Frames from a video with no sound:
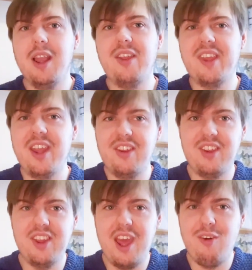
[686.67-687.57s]
let's get
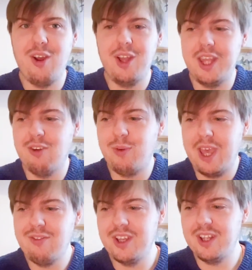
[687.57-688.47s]
this in there early. If
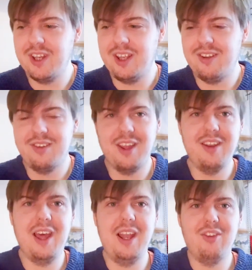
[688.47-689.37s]
we ever need to
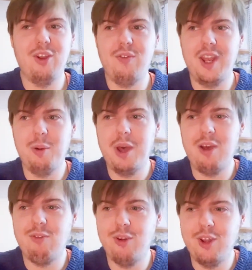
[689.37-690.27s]
send Alice off
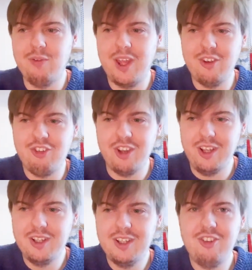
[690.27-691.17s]
anywhere for an
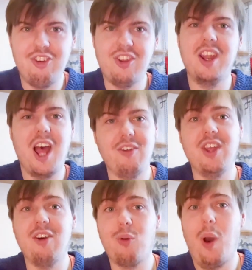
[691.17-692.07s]
adventure, she's going to have
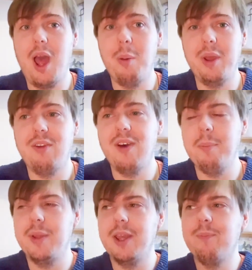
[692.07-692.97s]
to have quite a big
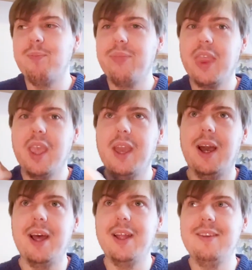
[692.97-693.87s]
family.
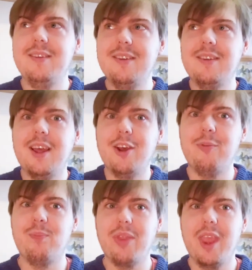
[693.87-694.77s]
And
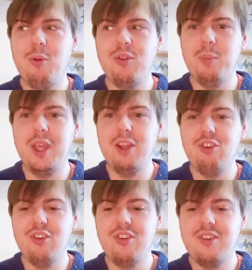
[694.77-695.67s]
so that was me
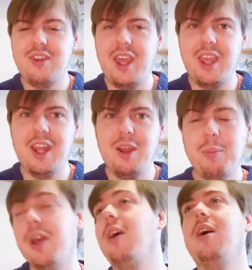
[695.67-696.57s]
just taking
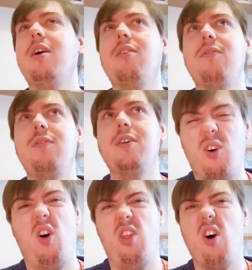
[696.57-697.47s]
a bit of
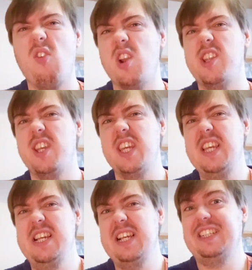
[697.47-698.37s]

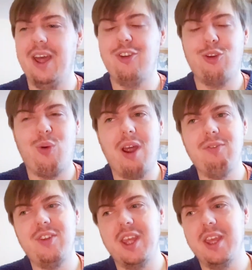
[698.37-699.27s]
authority and
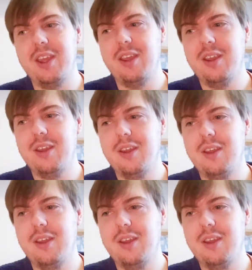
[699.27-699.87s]
crafting